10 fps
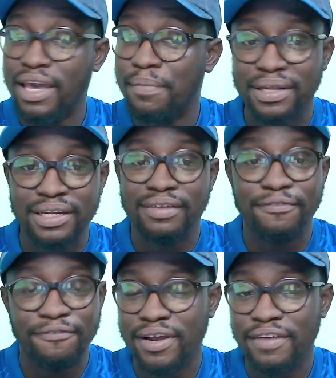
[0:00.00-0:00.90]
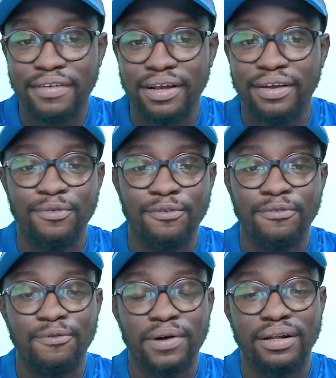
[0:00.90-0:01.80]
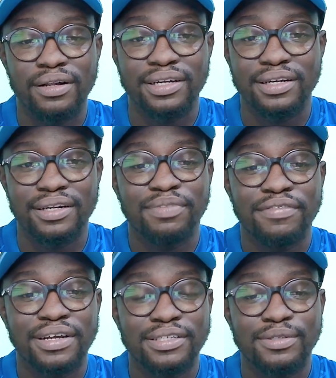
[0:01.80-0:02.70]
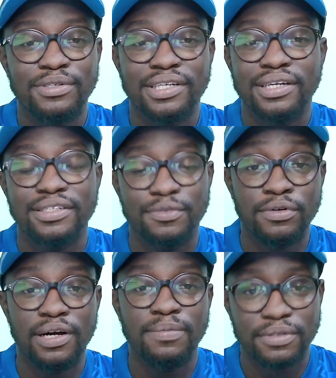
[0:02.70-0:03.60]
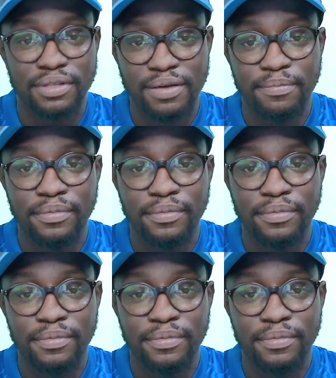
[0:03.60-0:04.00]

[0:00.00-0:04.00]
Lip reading: Kepa did very well in preventing those chances. We'll come to them